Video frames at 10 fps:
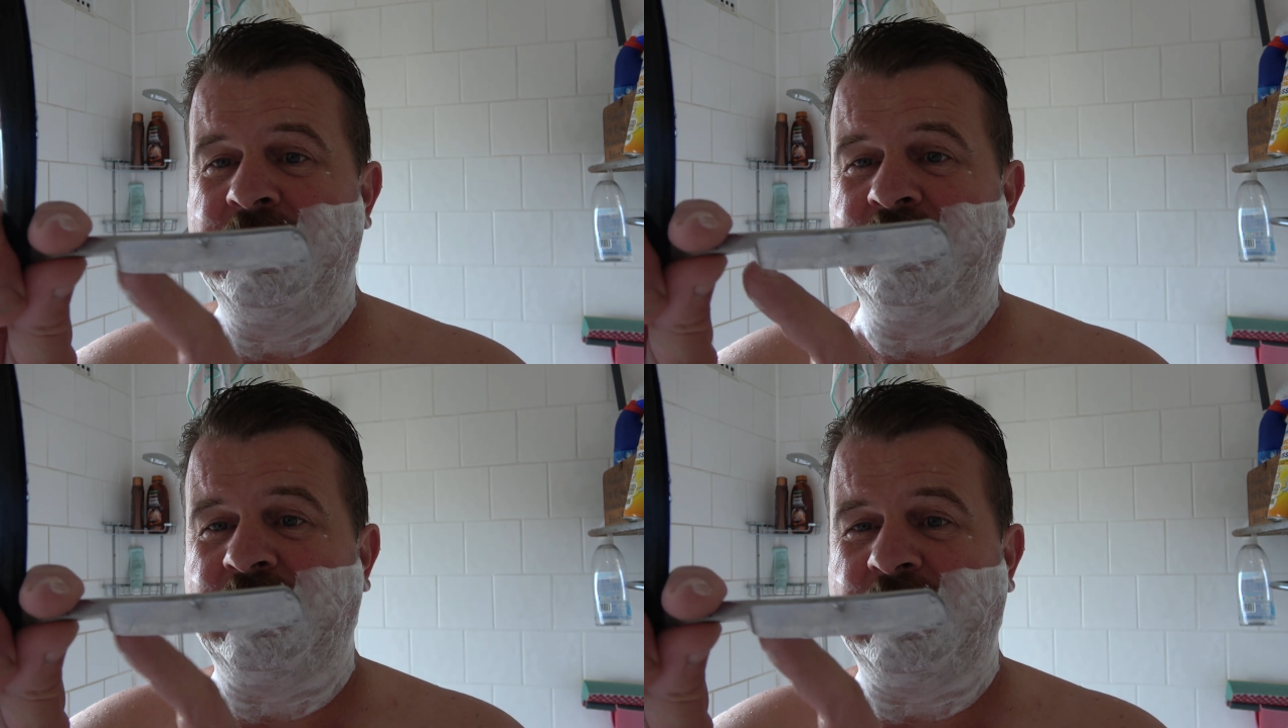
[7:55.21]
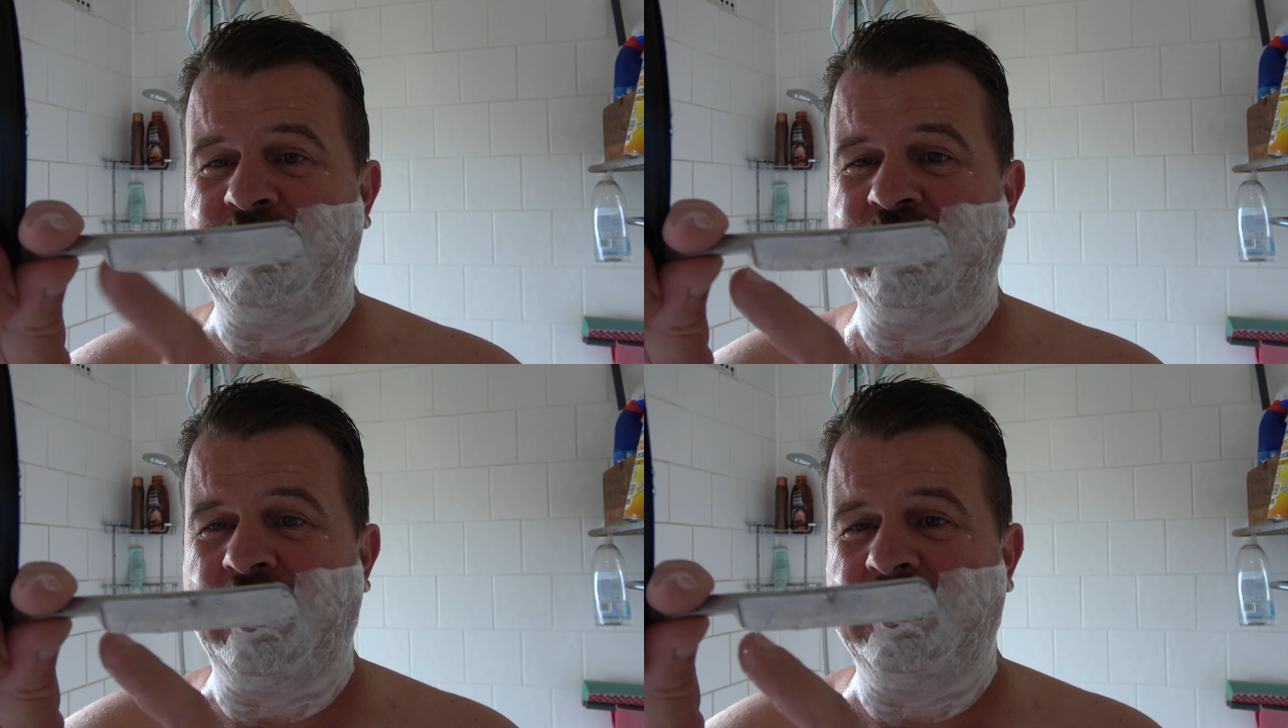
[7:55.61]
So
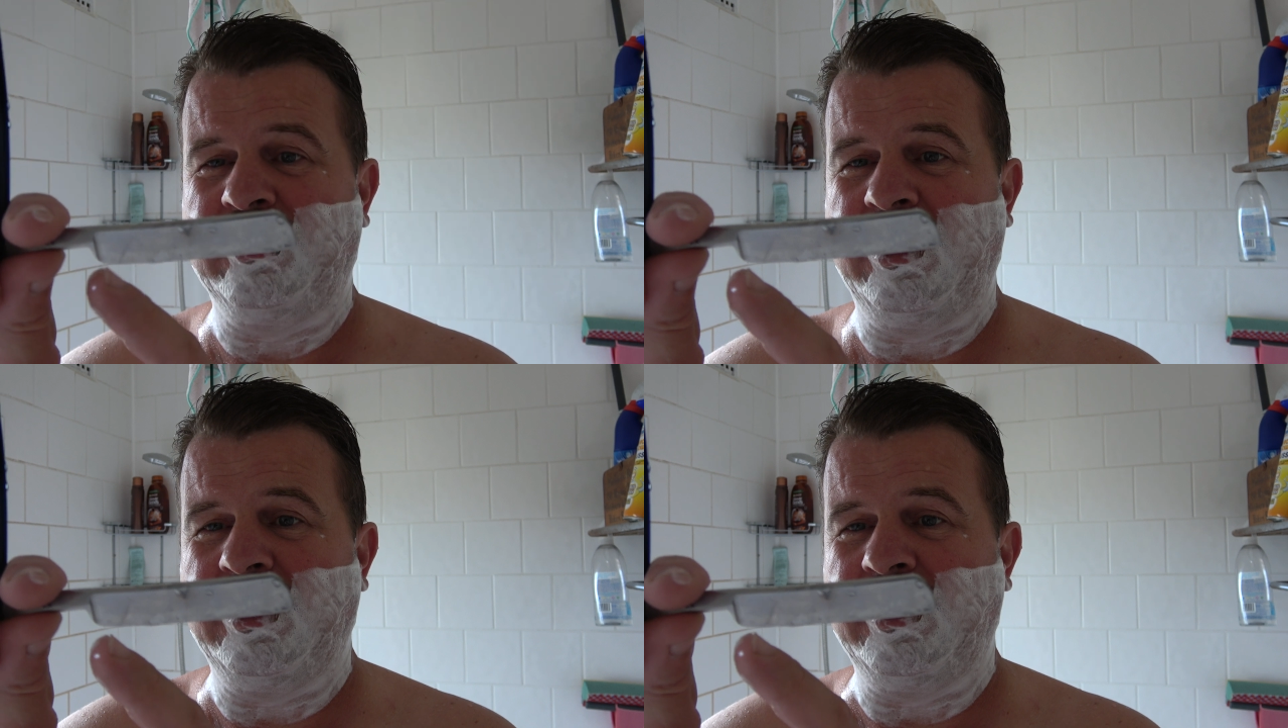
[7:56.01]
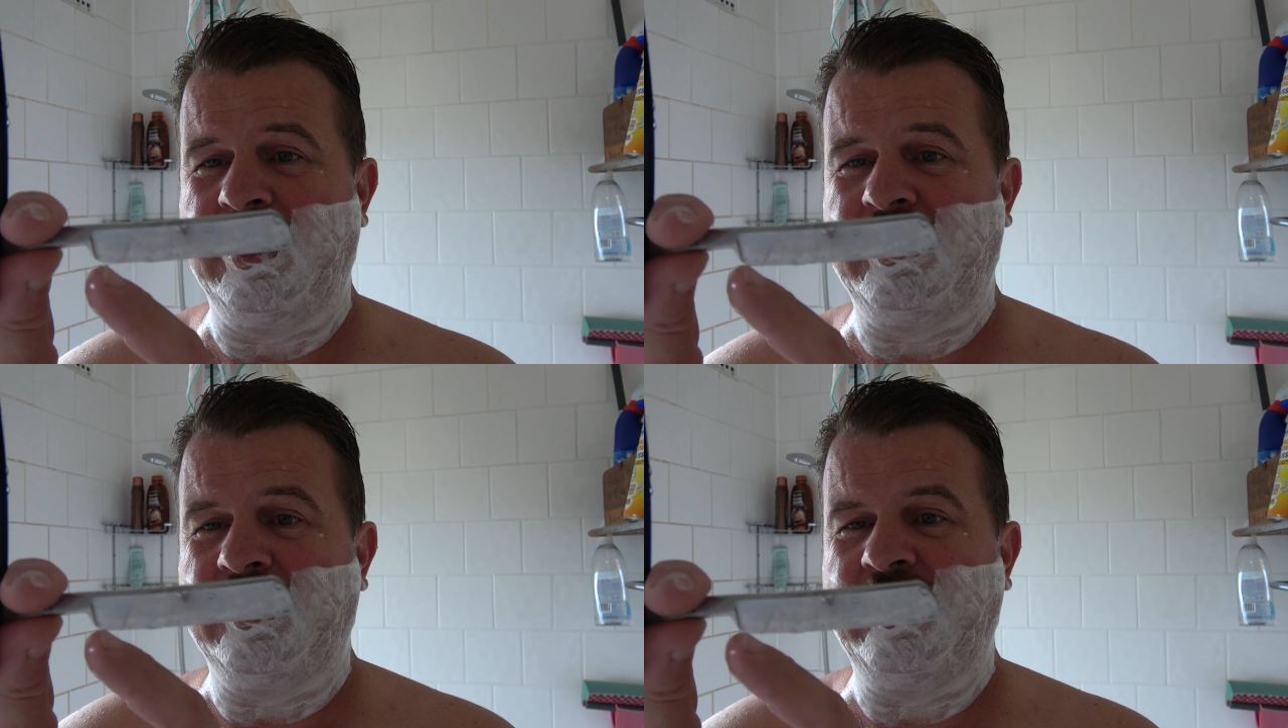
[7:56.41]
sometimes, like, you
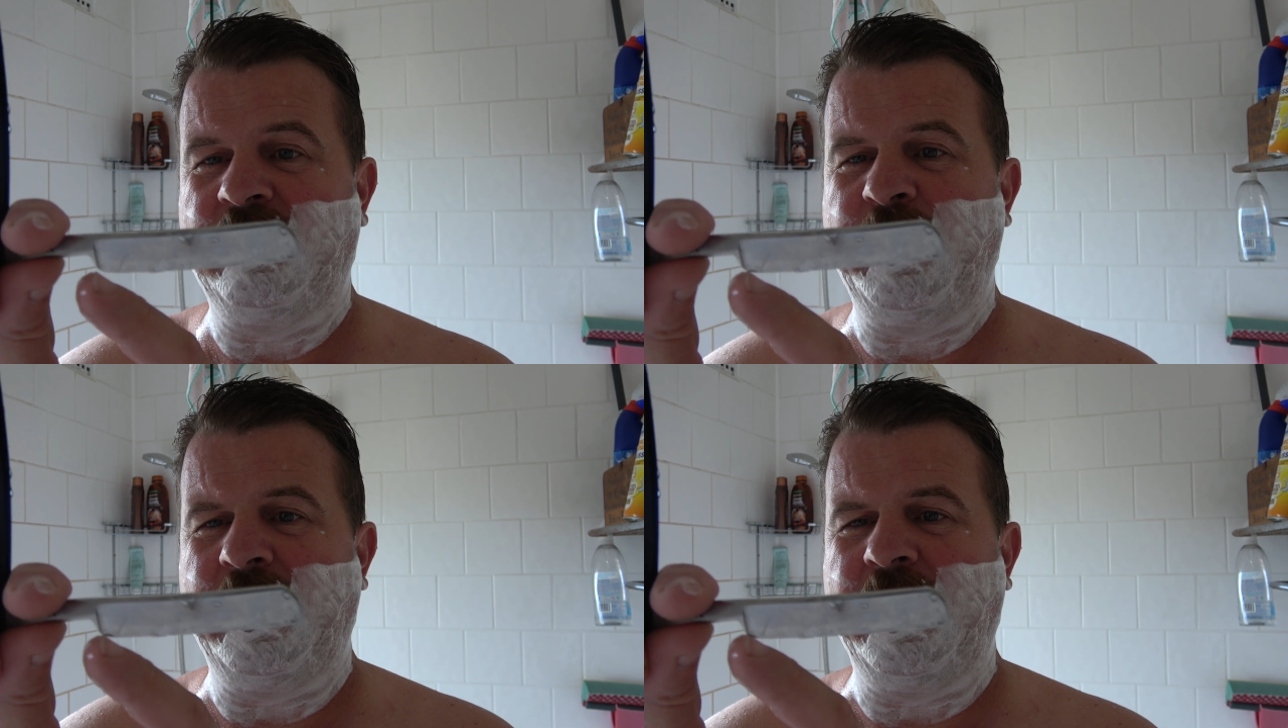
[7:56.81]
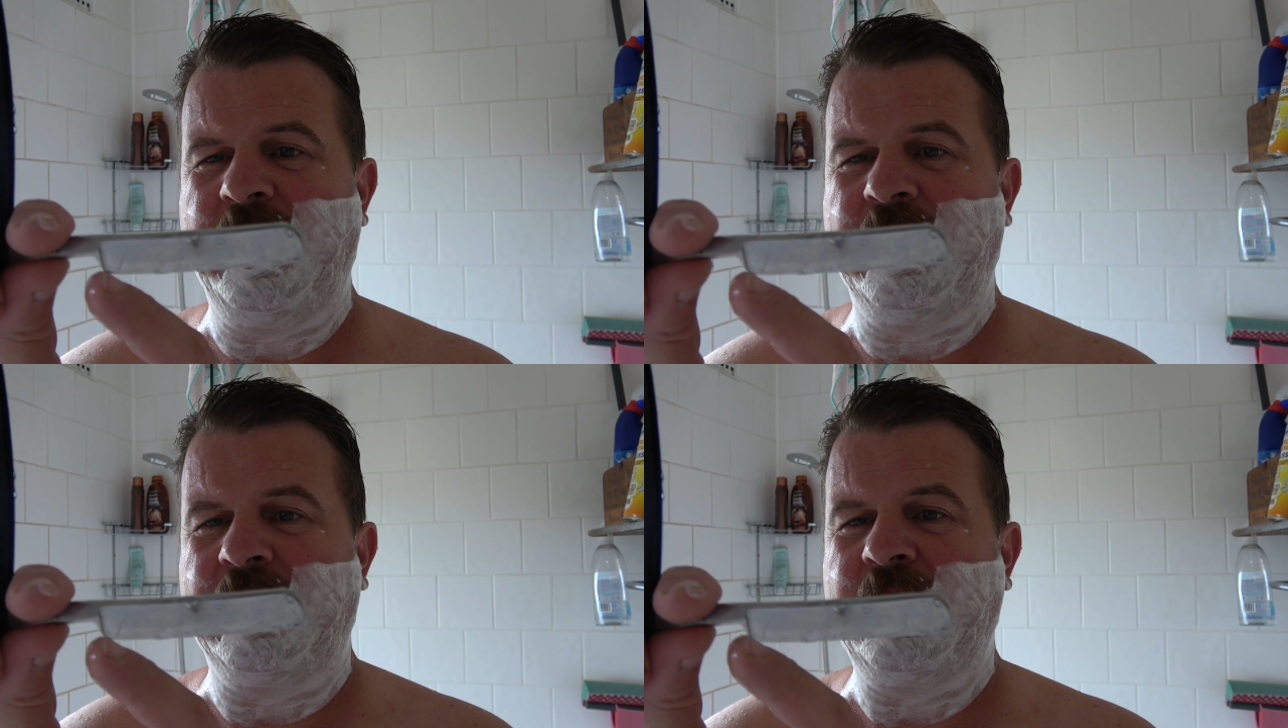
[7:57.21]
know, because this bit
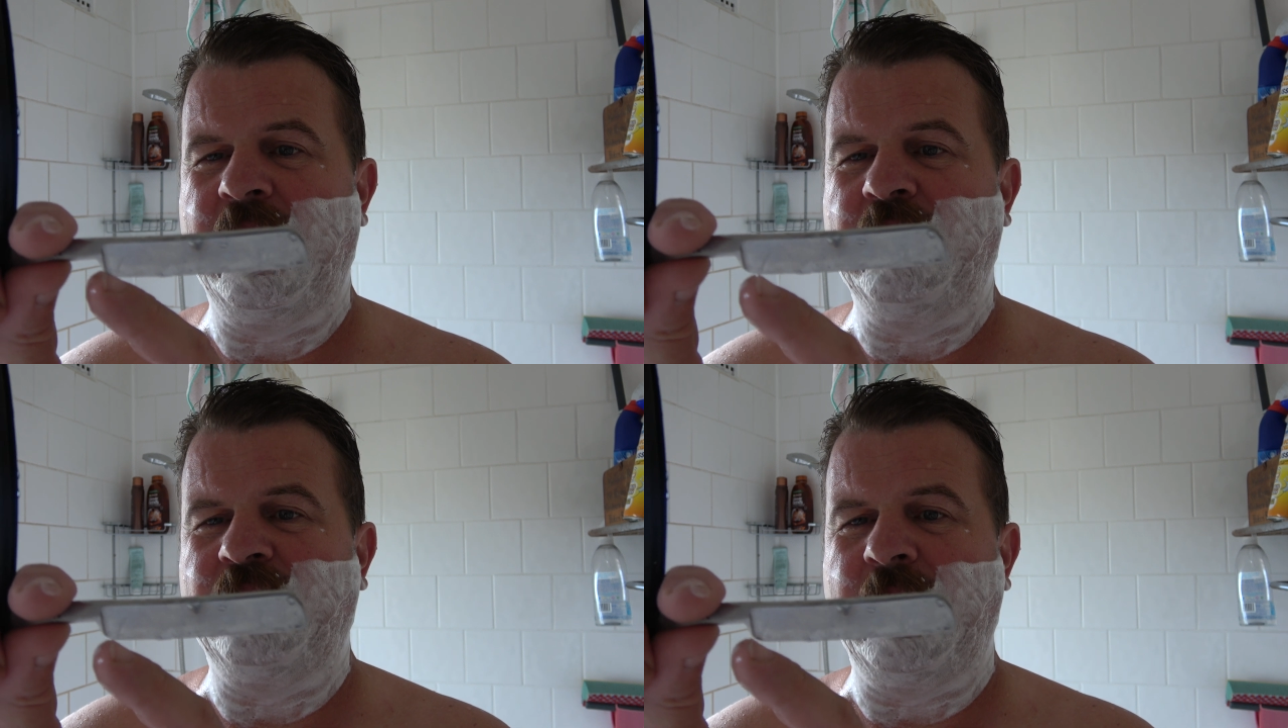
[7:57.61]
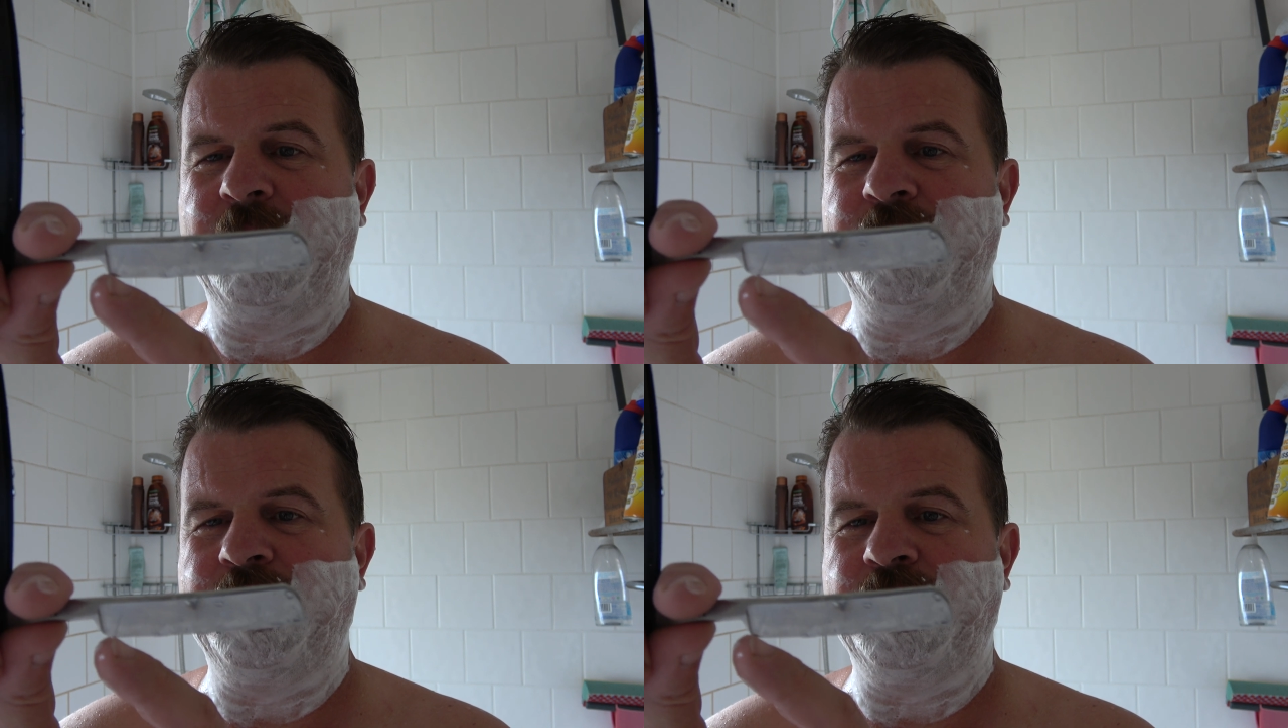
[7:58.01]
here curls up,